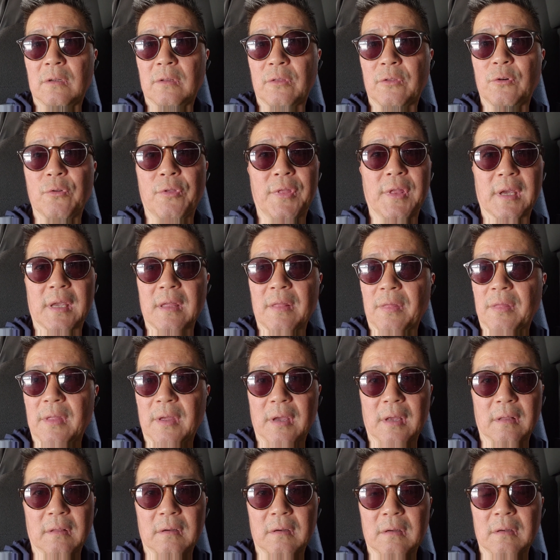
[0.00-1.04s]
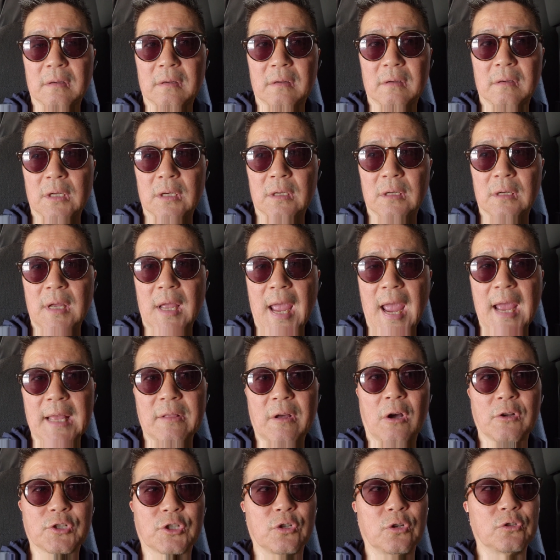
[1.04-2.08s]
through thick and thin, and
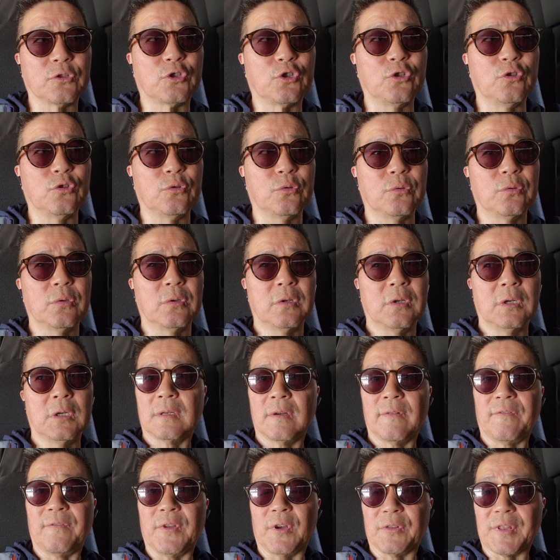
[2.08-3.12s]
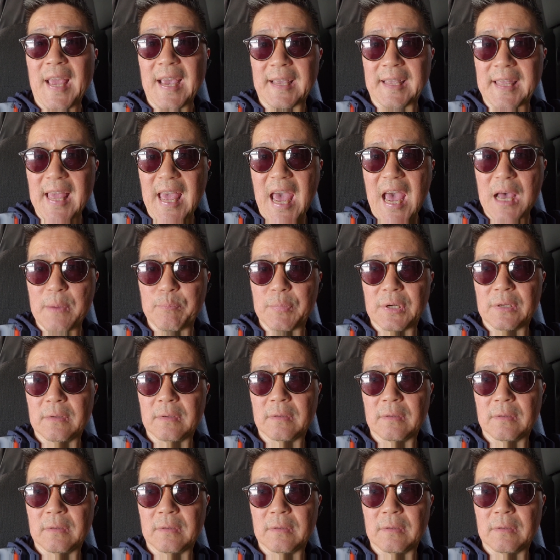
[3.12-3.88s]
also to fill that gap.